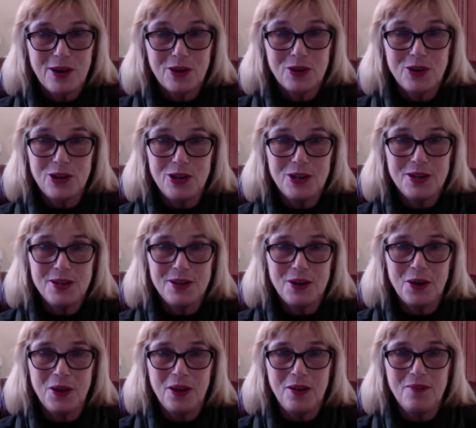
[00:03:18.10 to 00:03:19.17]
good,
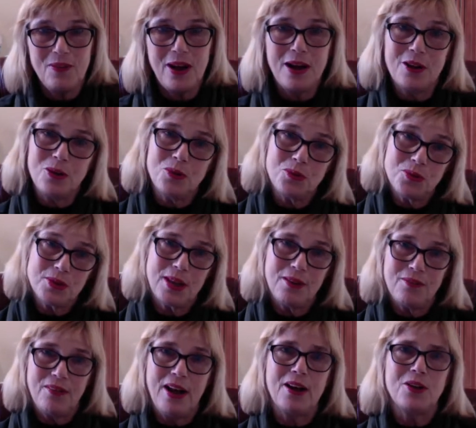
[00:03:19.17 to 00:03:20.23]
and values.
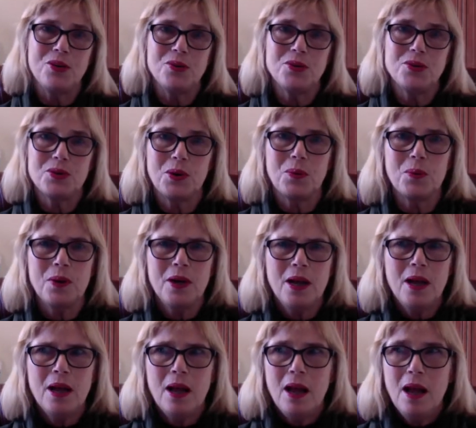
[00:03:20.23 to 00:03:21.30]
So
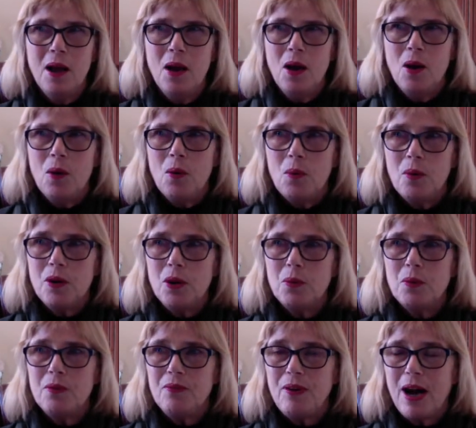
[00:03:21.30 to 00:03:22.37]
what you
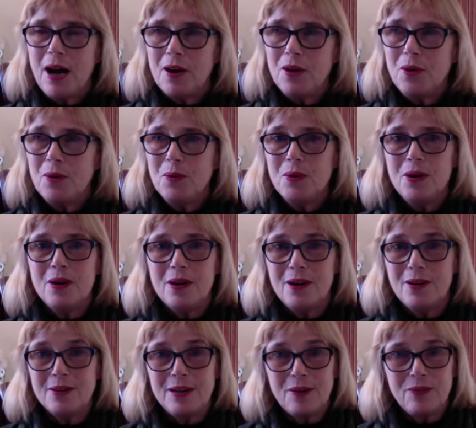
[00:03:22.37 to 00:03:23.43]
would value
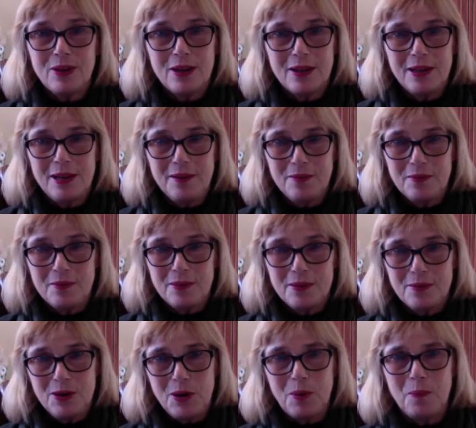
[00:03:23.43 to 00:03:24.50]
are definitely,
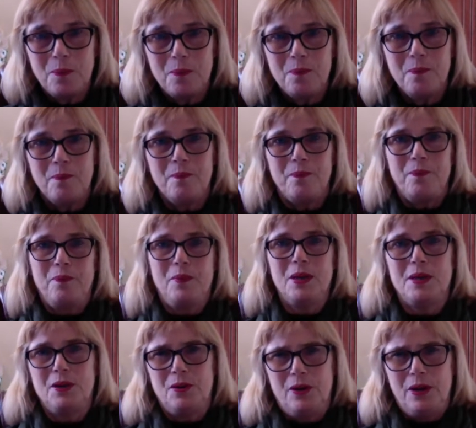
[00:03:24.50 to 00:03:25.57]

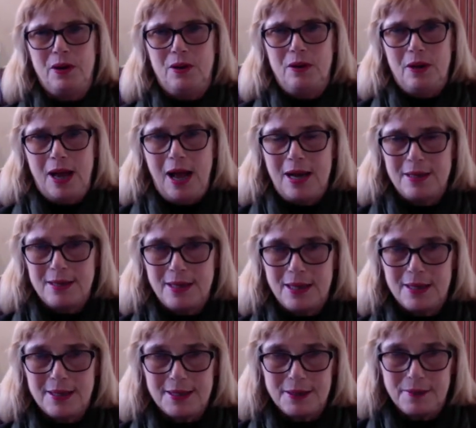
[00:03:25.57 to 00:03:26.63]
material
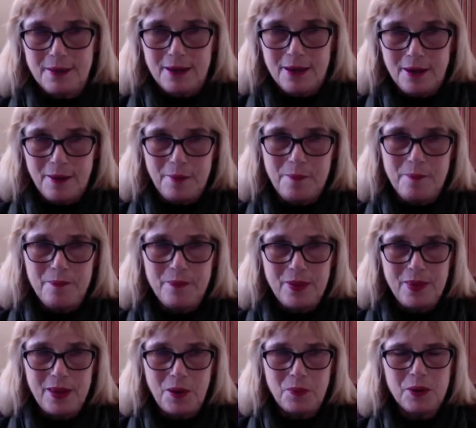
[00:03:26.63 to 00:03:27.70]
assets.
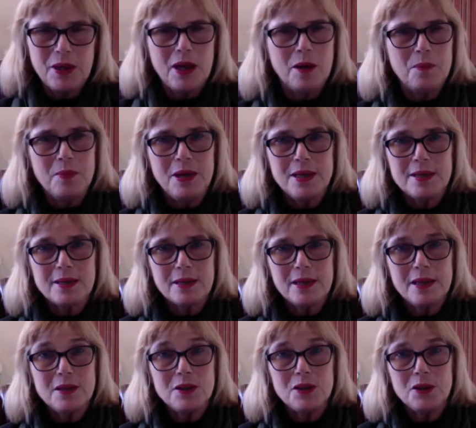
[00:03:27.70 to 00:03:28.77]
They would come
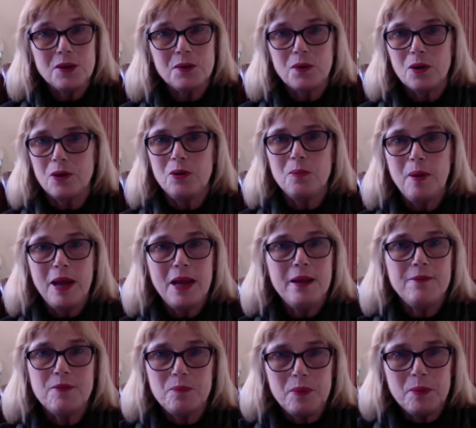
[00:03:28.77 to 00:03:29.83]
easily to you, or you may
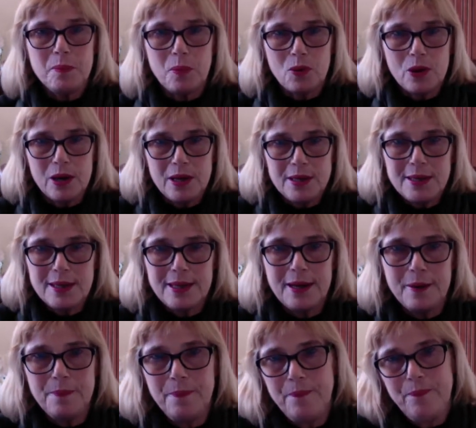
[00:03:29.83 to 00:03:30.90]
even be born into them.